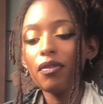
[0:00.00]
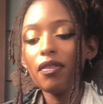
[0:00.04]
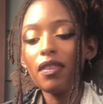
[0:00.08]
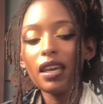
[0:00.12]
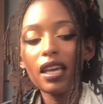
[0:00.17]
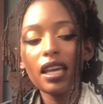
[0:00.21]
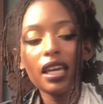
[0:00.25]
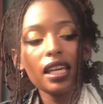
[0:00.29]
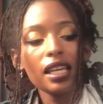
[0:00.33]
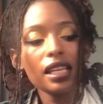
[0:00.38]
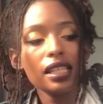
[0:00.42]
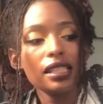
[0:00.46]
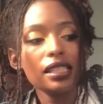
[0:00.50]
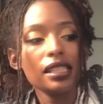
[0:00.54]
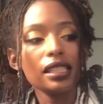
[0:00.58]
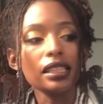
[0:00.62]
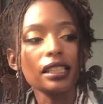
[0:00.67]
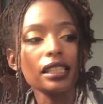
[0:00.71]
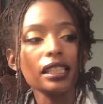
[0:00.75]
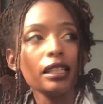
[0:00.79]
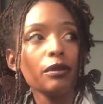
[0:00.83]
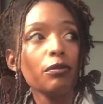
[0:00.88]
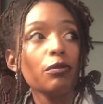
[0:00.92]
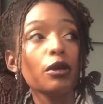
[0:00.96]
this
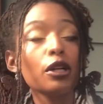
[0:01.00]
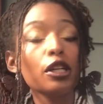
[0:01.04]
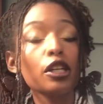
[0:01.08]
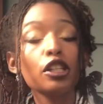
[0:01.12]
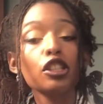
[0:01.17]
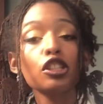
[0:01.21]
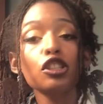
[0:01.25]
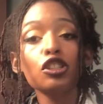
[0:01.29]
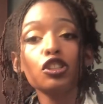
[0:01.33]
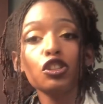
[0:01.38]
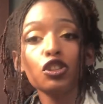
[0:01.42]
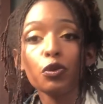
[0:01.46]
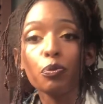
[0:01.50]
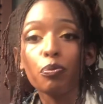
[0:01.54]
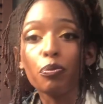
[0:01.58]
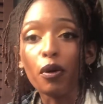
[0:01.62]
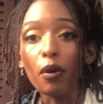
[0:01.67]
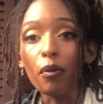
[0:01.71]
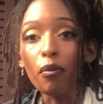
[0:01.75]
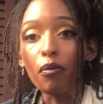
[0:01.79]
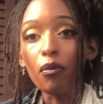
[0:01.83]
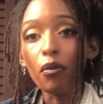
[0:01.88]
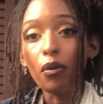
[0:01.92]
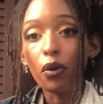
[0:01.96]
Libra
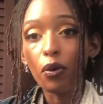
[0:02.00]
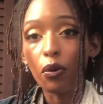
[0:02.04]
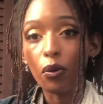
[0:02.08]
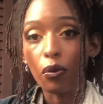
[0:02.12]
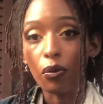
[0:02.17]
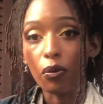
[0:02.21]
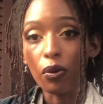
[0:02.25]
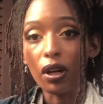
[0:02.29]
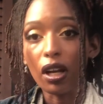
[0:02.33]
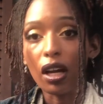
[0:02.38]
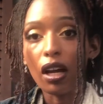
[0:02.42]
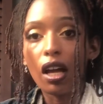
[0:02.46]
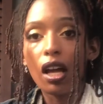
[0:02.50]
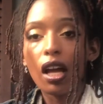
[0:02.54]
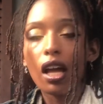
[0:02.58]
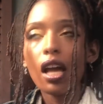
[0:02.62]
super moon